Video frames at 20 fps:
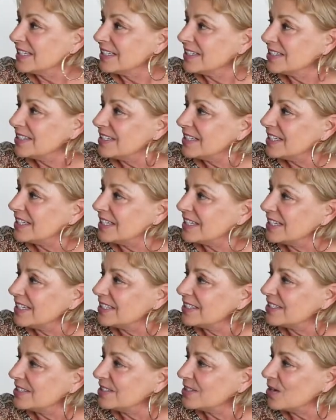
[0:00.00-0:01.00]
She
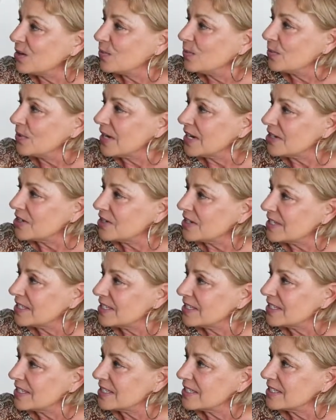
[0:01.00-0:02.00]
is so
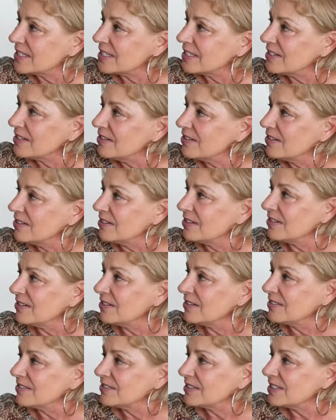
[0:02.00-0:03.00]
precious.
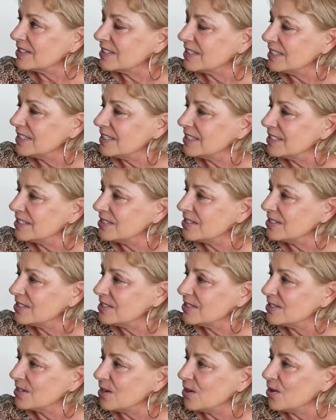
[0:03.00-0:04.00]
Oh, she is
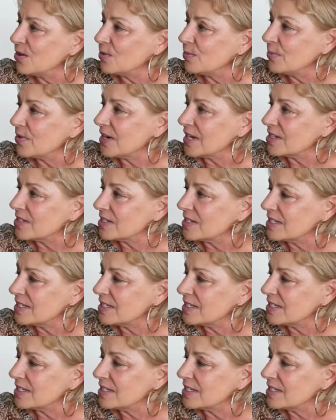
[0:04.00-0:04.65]
so precious.